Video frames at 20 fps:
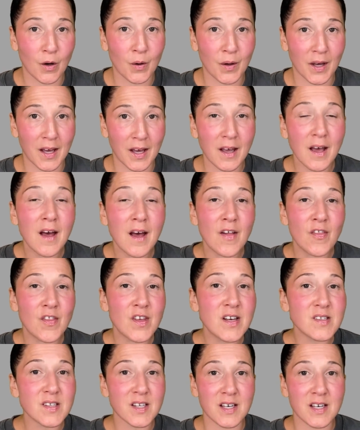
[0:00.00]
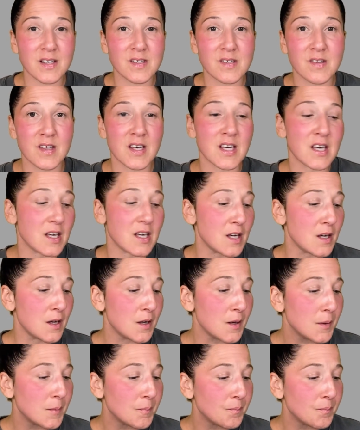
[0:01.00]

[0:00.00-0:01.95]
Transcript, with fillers: okay? This is the